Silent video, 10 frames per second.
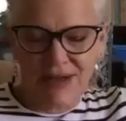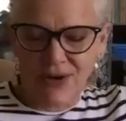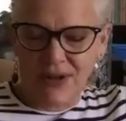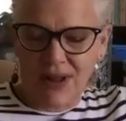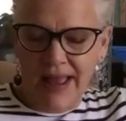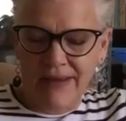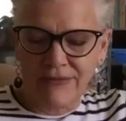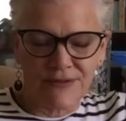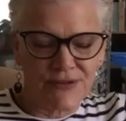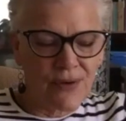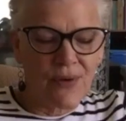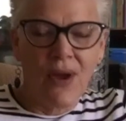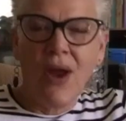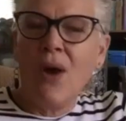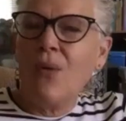life. So,
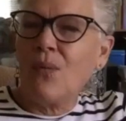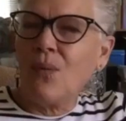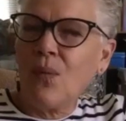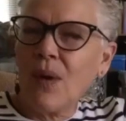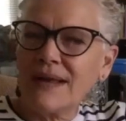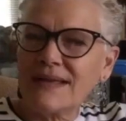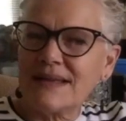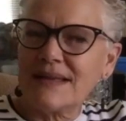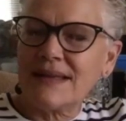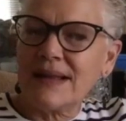what is it?